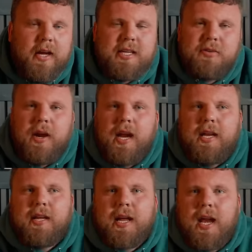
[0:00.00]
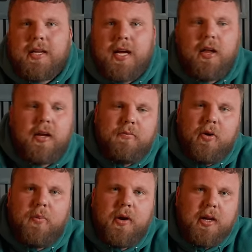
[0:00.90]
this is one I need to kind of dial in
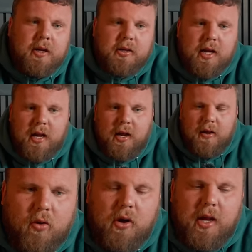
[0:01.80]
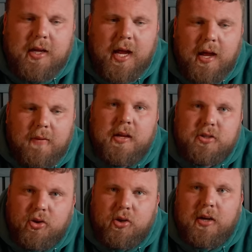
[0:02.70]
properly, kind of really get it
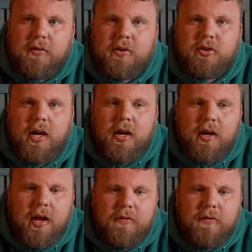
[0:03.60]
screwed in for training. I